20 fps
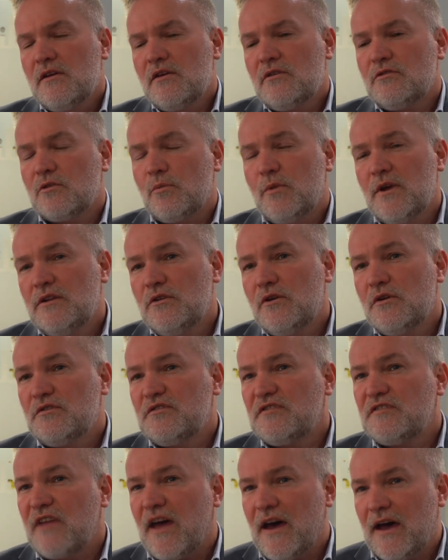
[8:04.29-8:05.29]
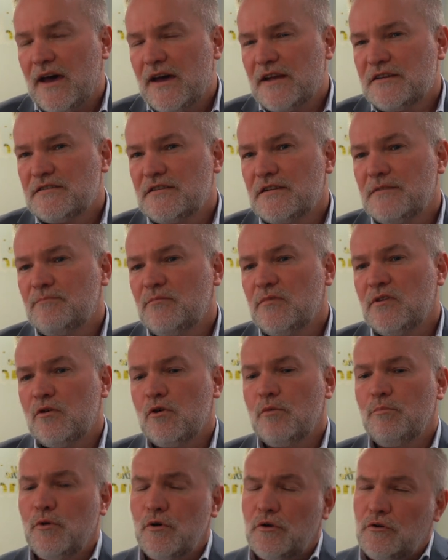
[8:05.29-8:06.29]
So when you start,
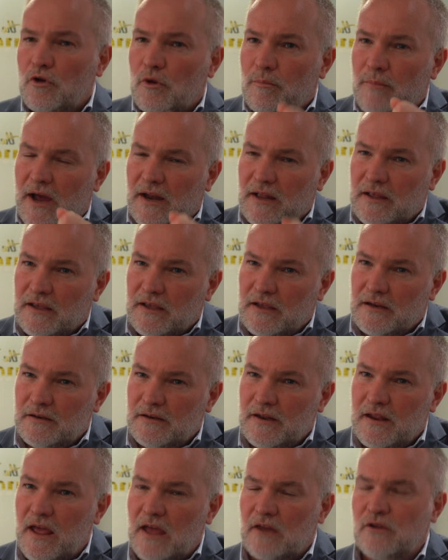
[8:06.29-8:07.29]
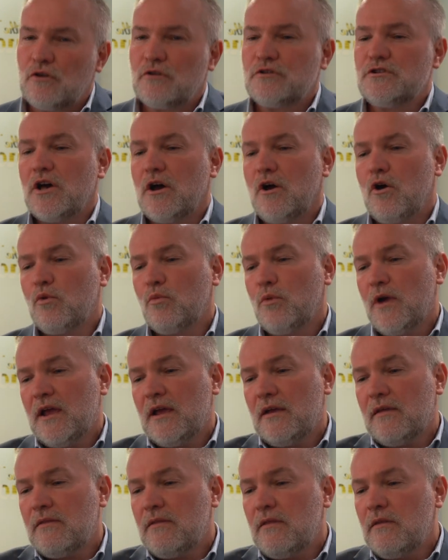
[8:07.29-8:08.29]
you put your money in and you're told
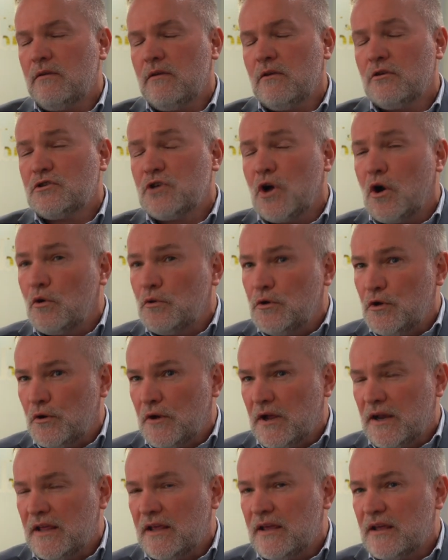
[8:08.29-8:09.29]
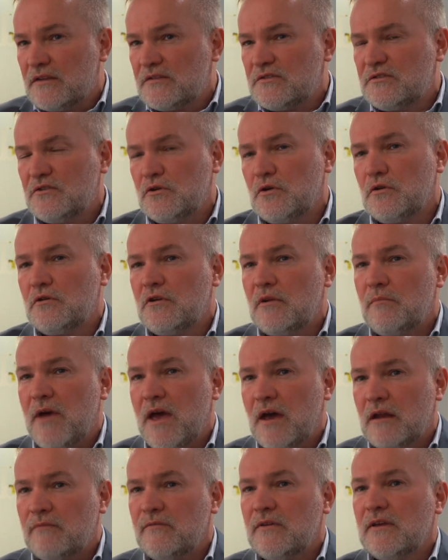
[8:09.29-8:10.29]
you're going to get a certain
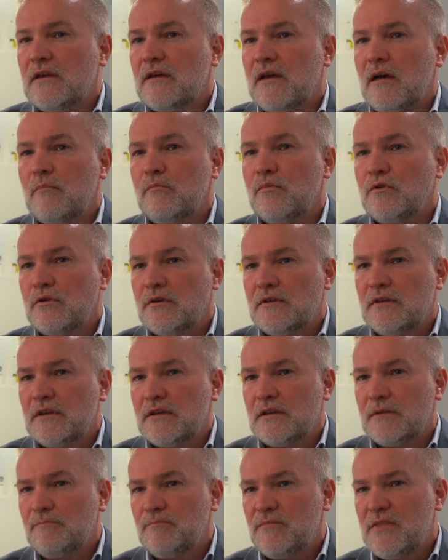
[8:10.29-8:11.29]
amount of income per year.